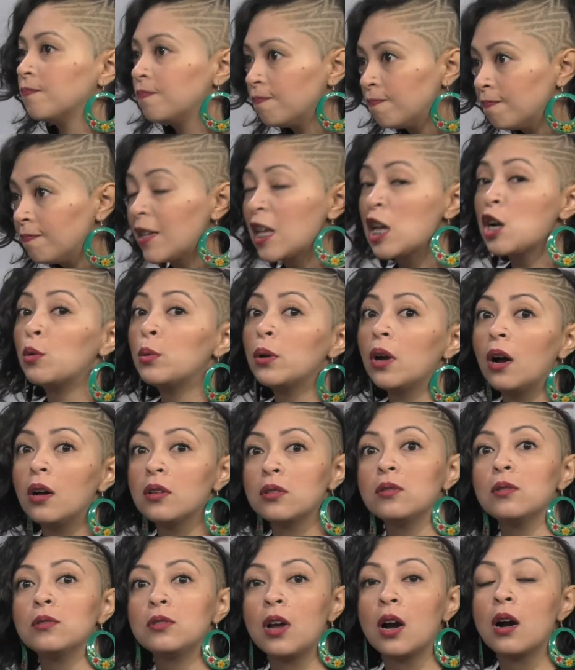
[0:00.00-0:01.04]
Mm-hmm. And we
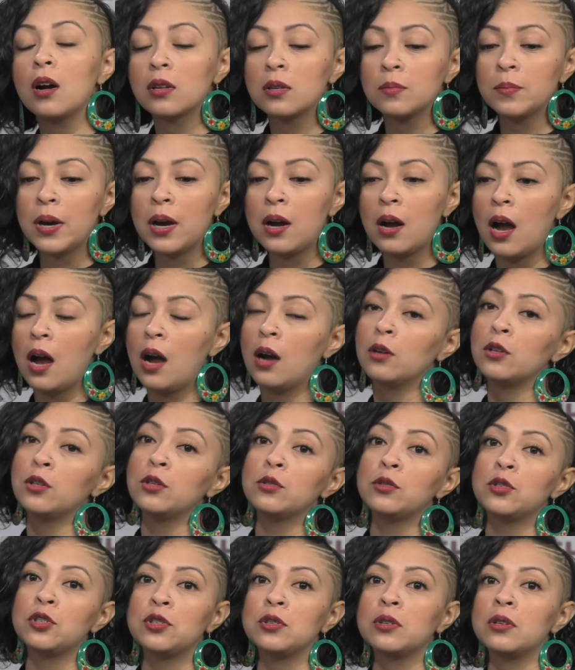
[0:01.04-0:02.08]
also talked about how
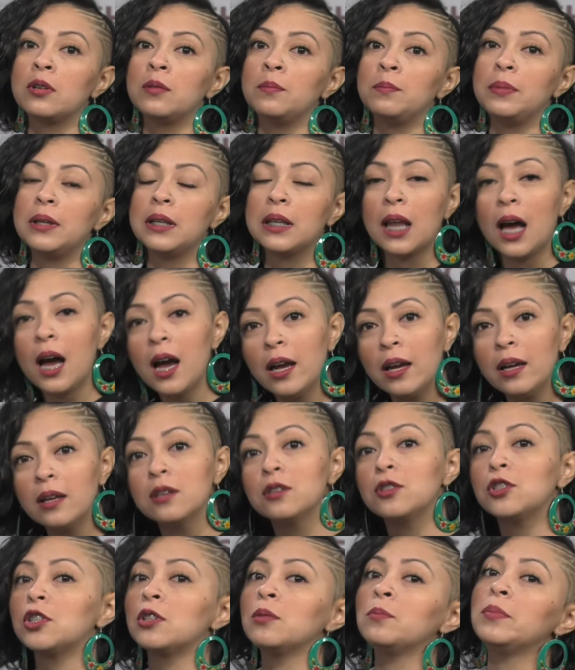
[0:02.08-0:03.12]
you shouldn't be lying,
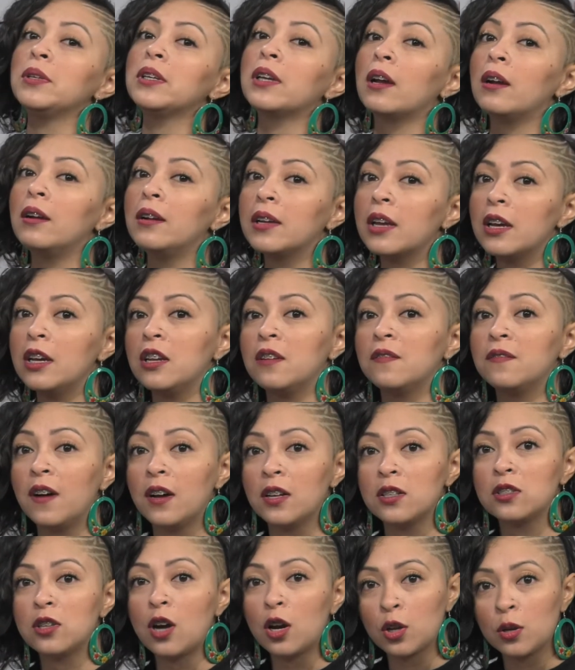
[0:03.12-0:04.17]
you shouldn't be carrying any
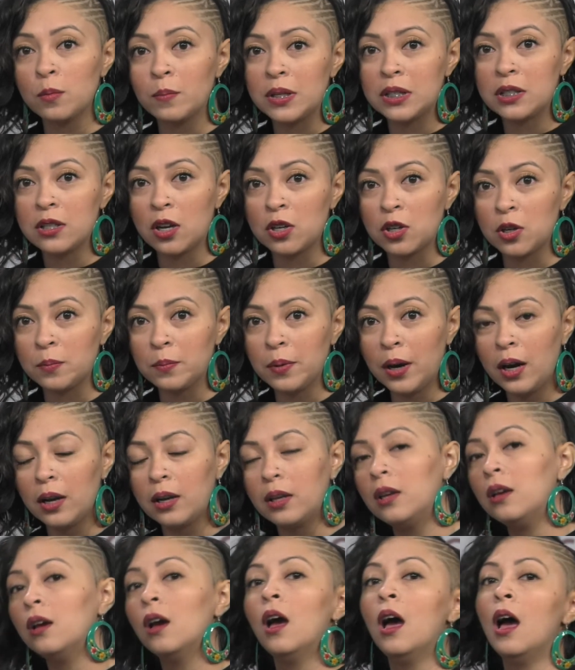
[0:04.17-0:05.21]
false documents on your
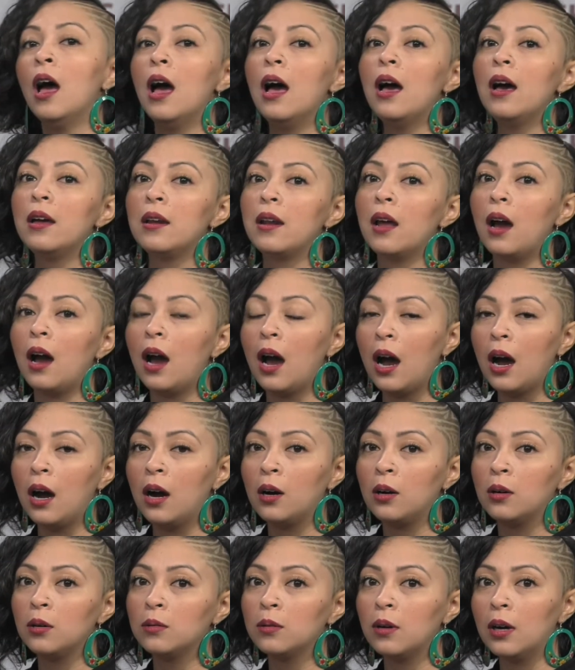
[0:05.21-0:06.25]
body, and
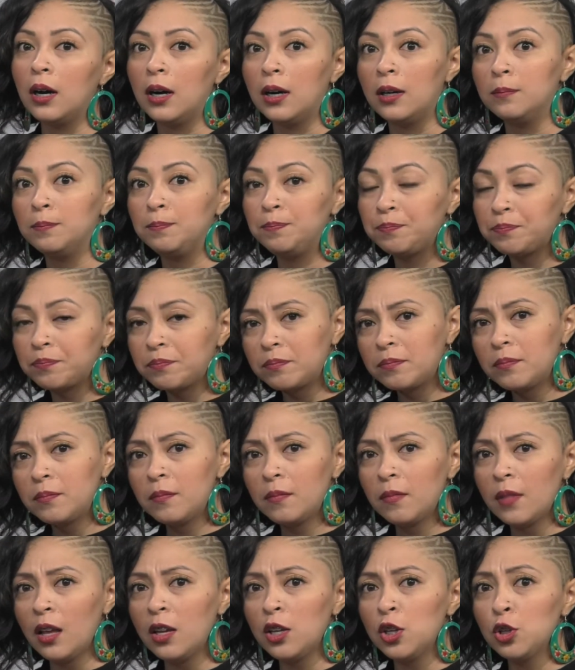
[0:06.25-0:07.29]
how
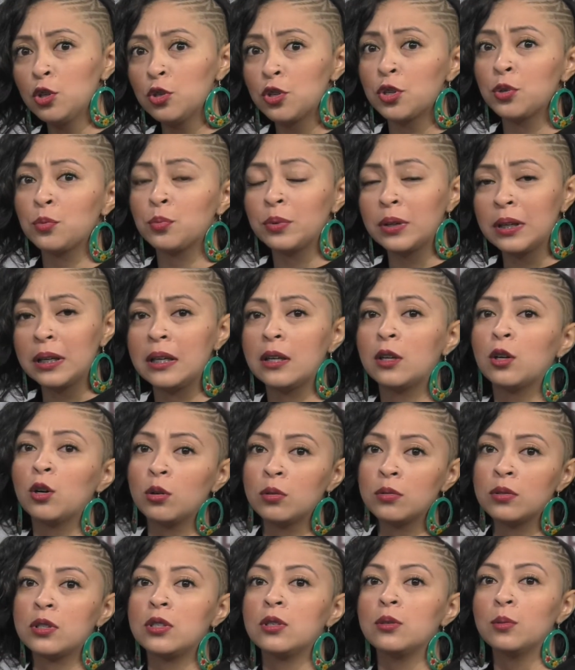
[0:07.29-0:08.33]
you should really
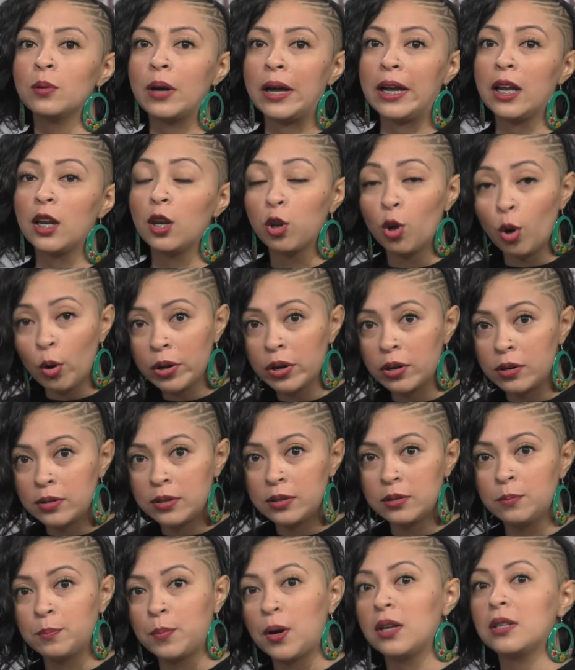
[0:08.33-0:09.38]
go to a lawyer
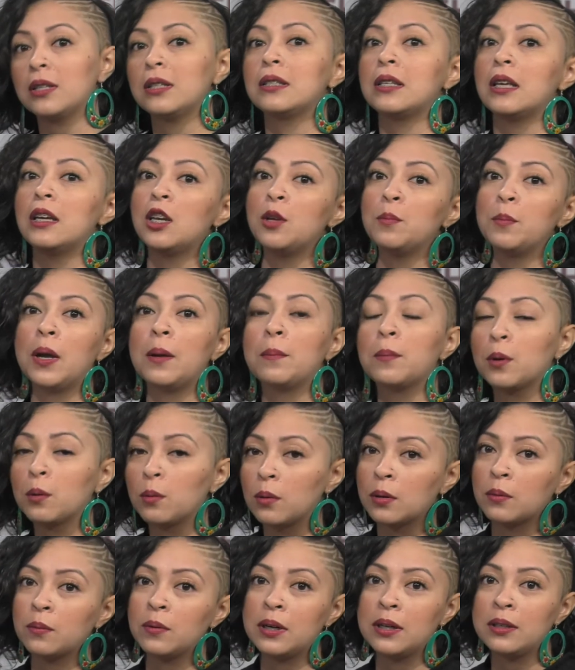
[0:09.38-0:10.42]
to process any
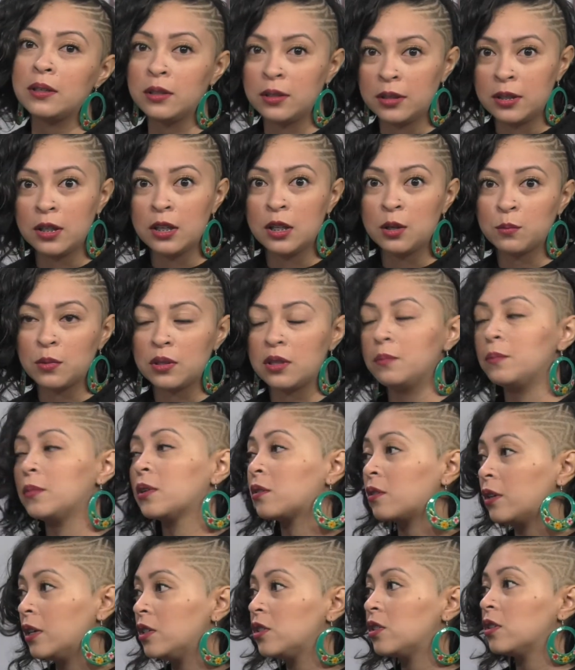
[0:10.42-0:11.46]
paperwork when dealing with
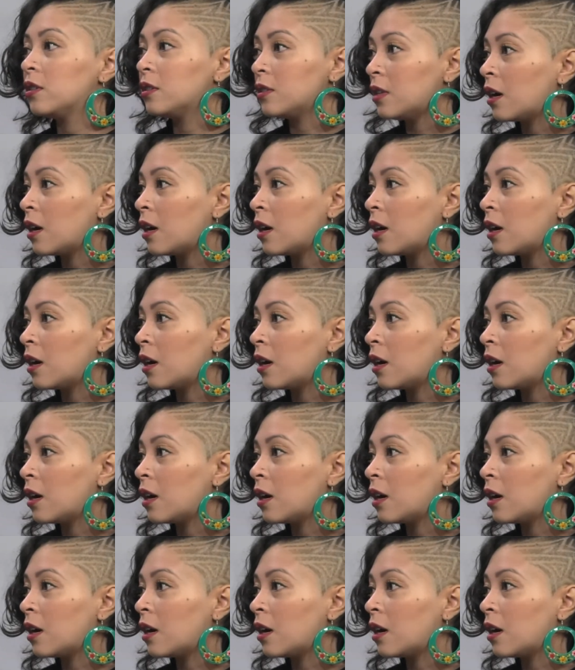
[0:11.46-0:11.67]
immigration.